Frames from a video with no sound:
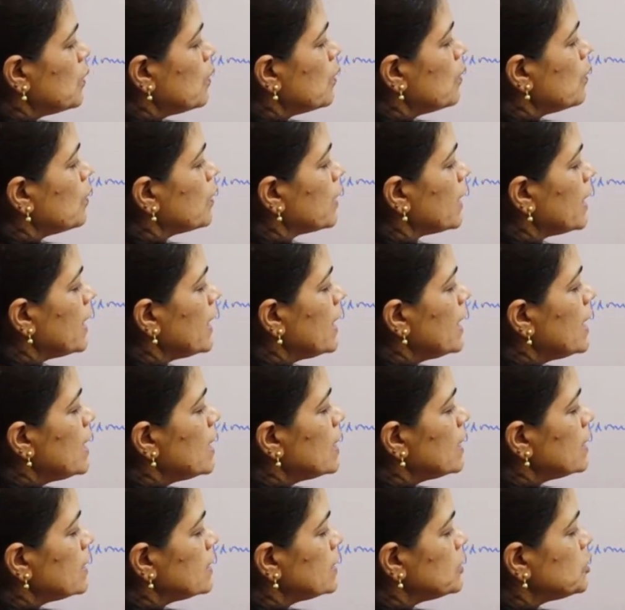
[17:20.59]
okay,
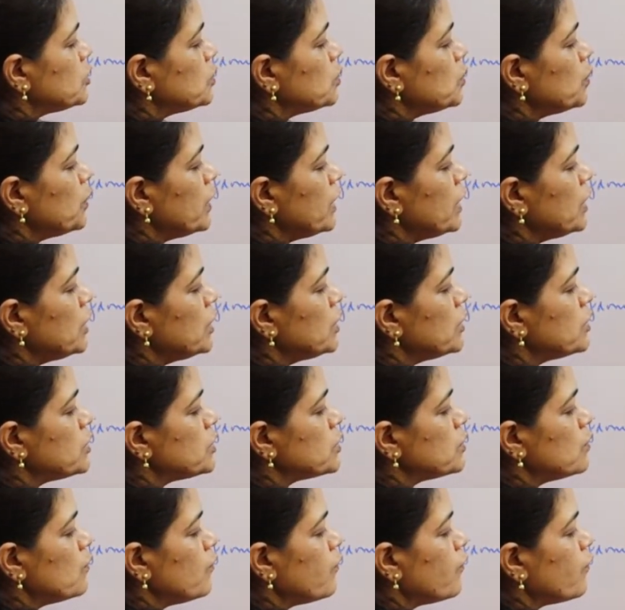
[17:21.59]
2 into
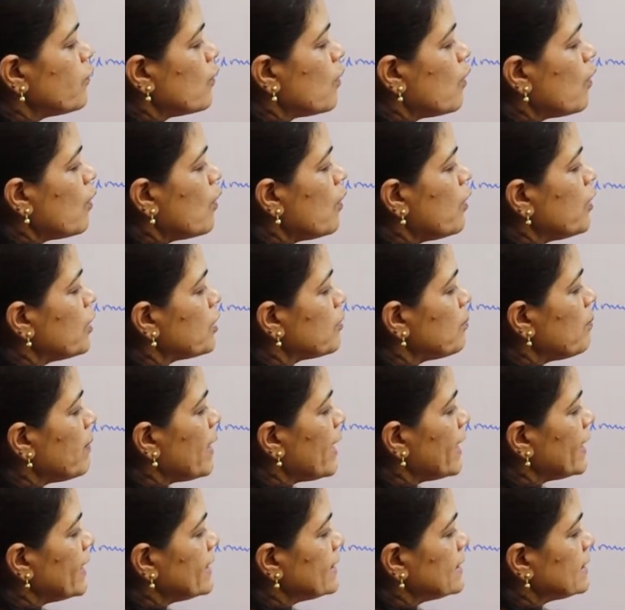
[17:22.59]
2, 4
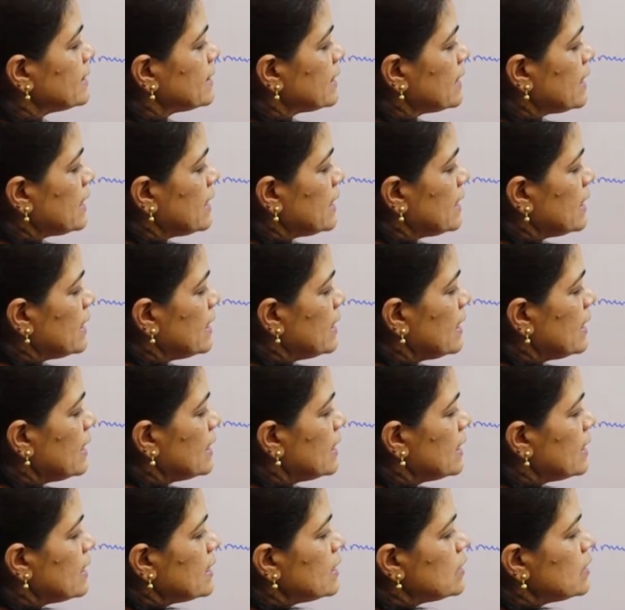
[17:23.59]
by 3.